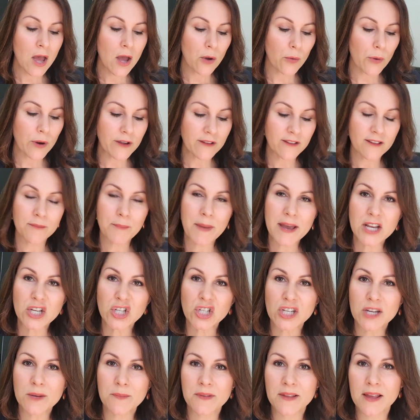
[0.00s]
Whereas
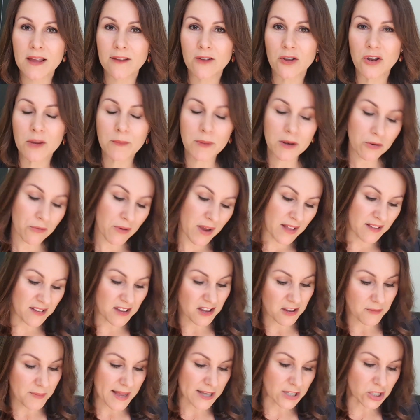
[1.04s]
Spaceships, that's only been around
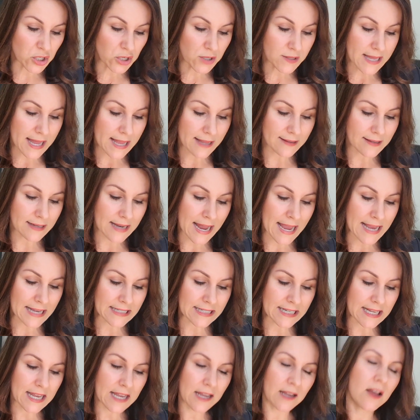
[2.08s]
since about
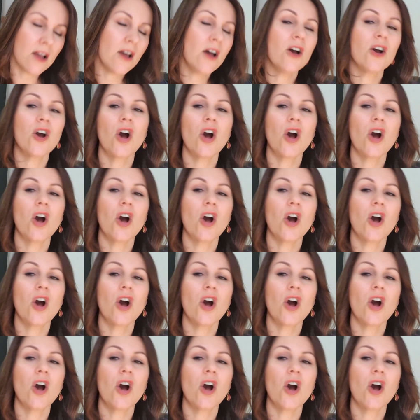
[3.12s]
2018.